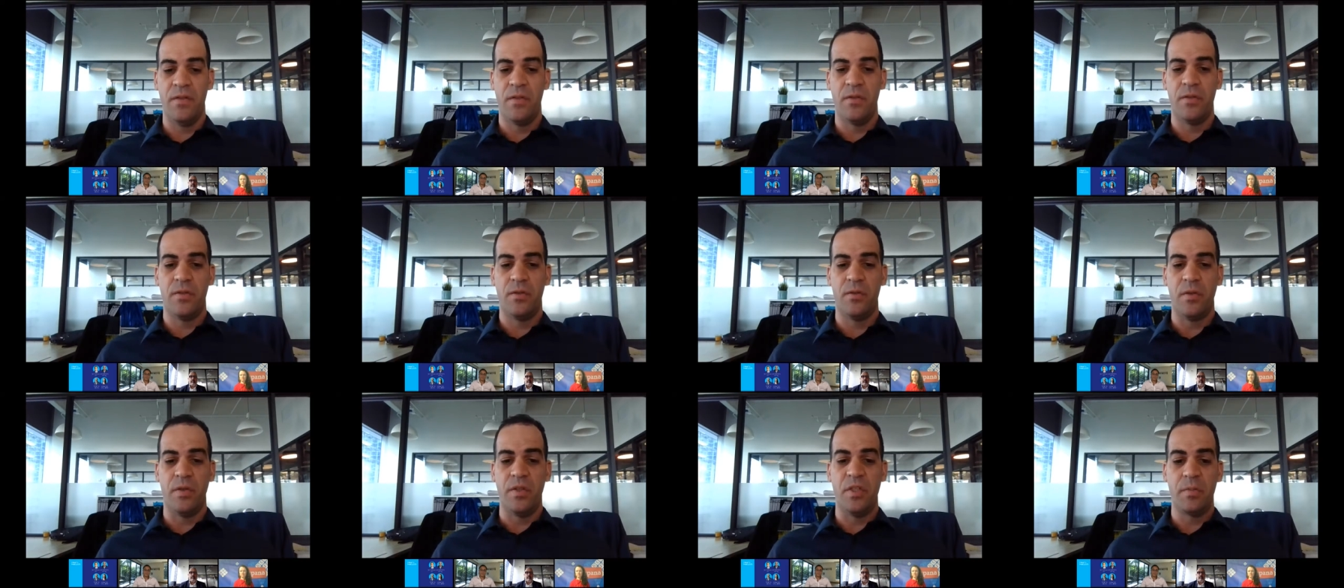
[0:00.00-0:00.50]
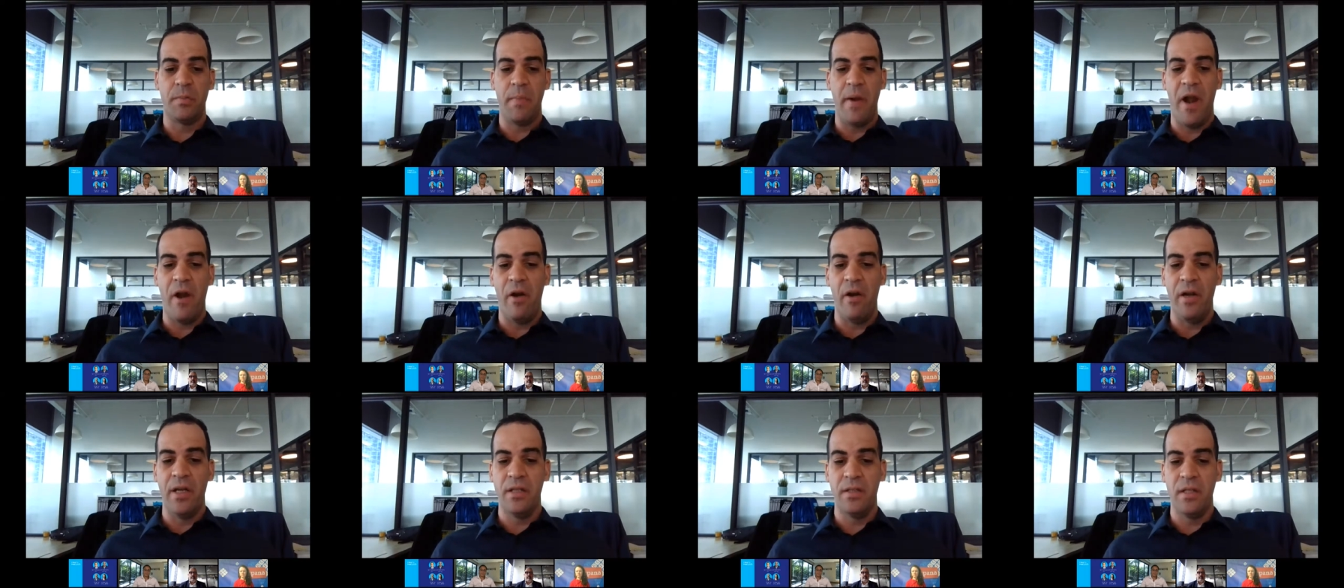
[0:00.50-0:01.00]
It's
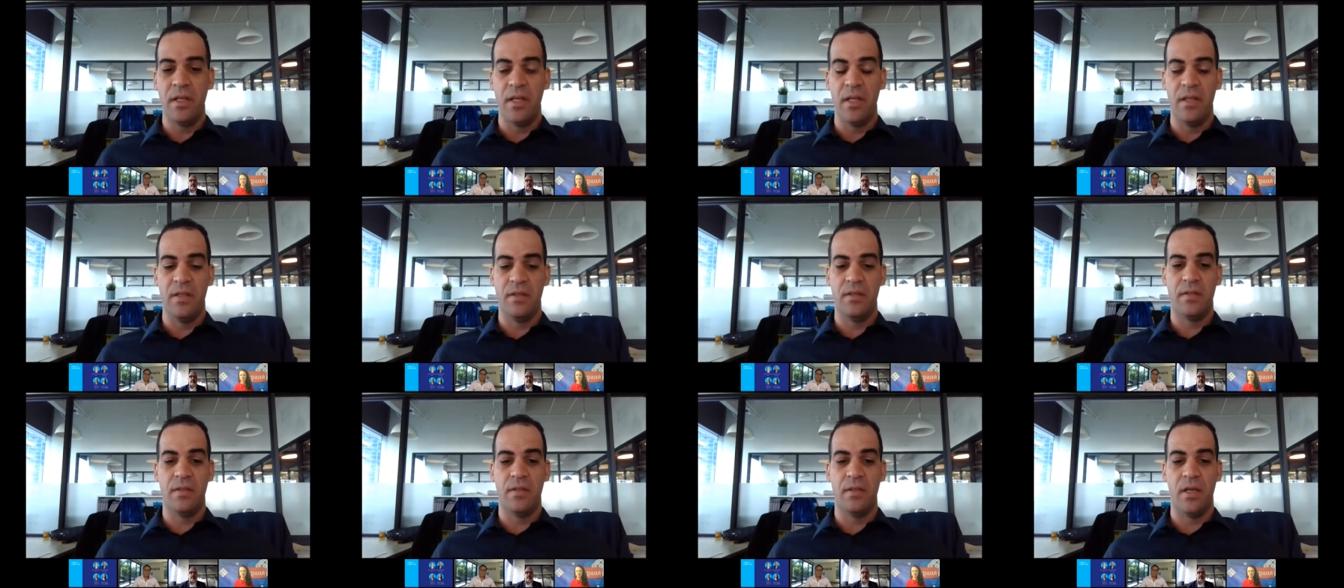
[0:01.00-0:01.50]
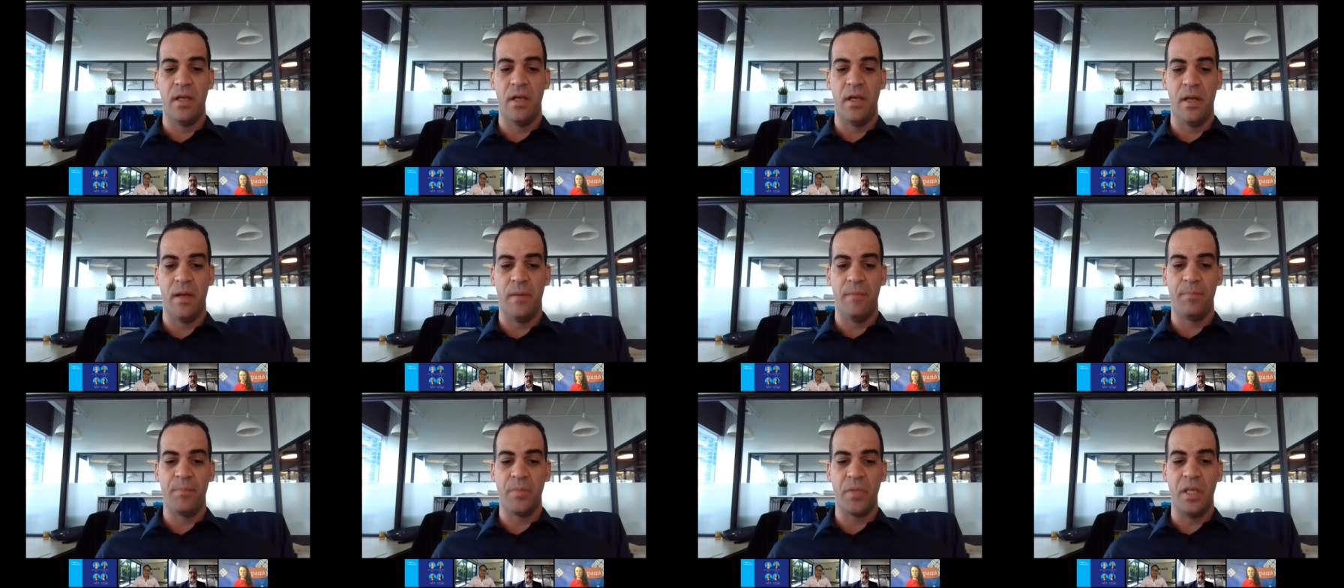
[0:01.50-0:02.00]
transparent, it's
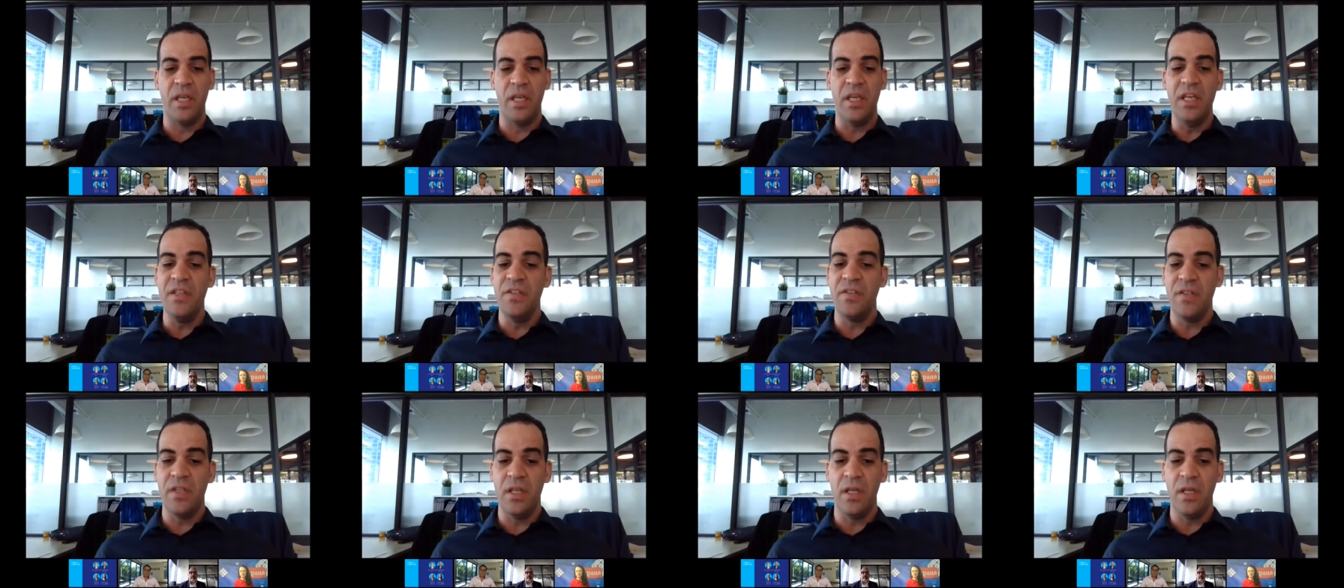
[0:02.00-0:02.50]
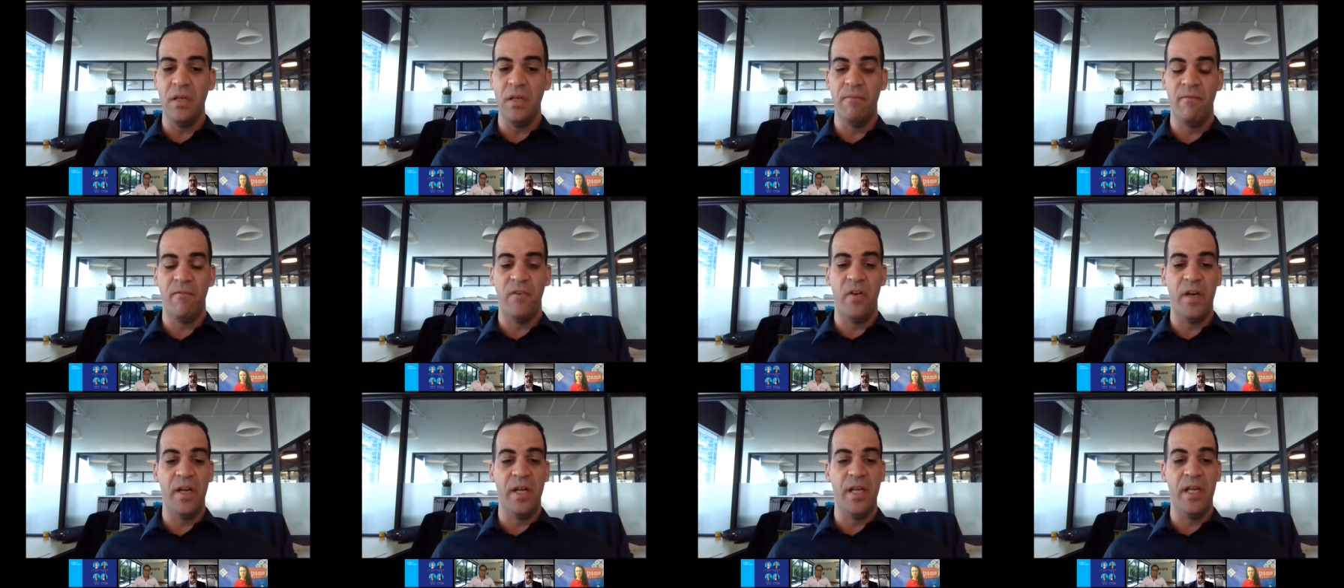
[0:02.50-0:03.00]

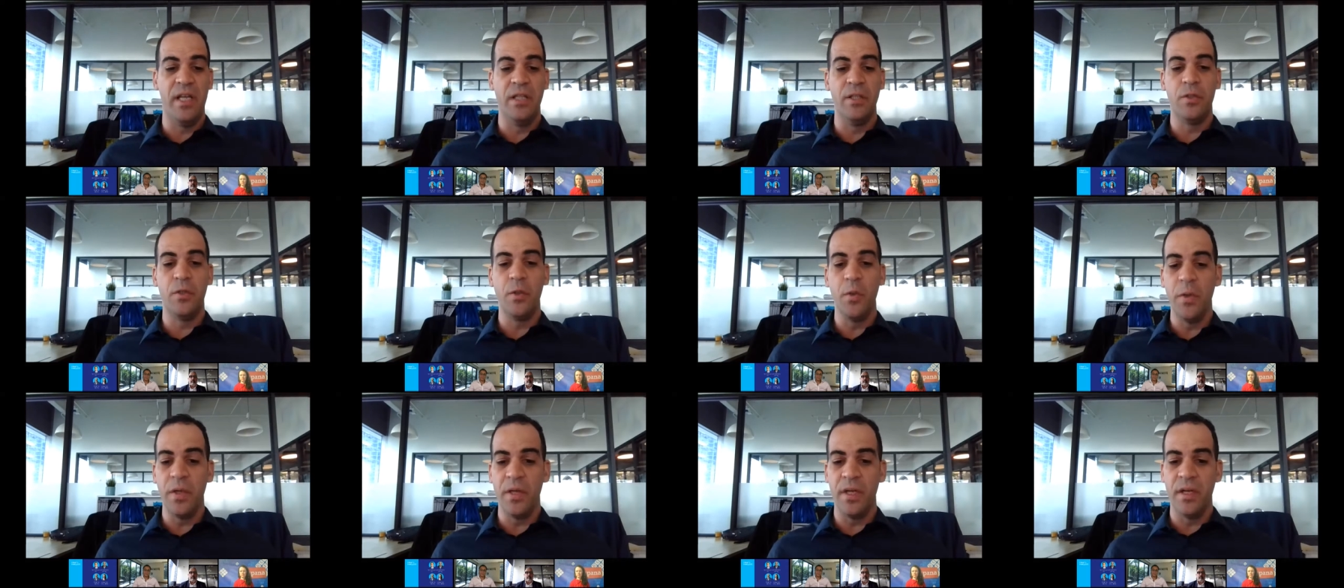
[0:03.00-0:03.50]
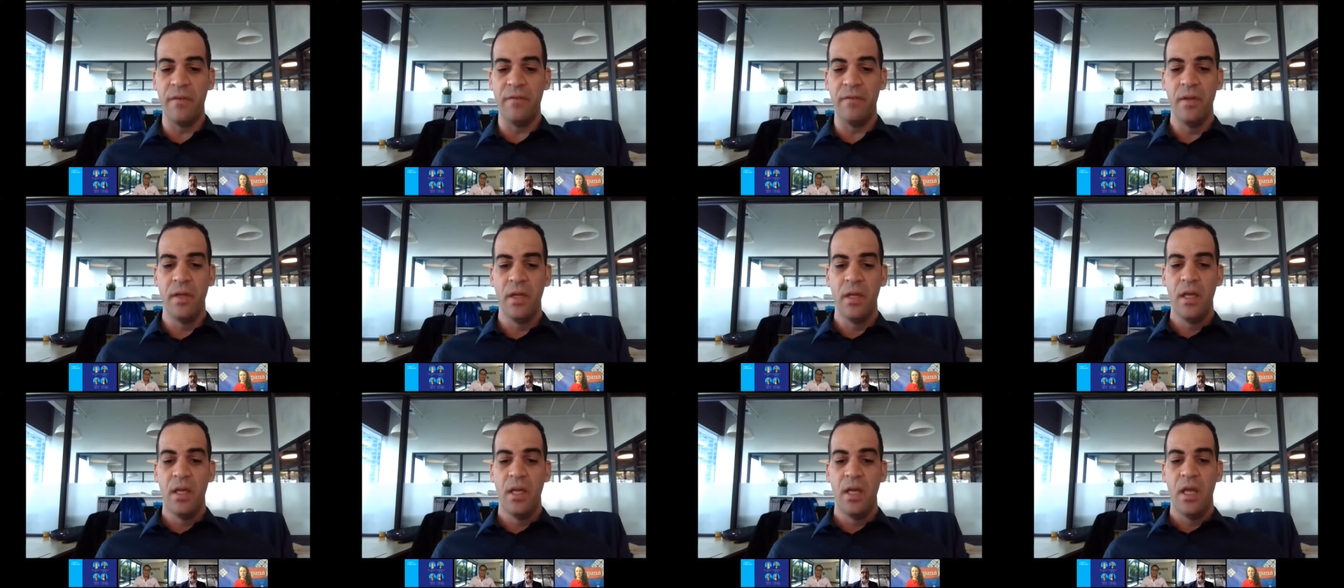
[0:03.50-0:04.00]
easy, very intuitive,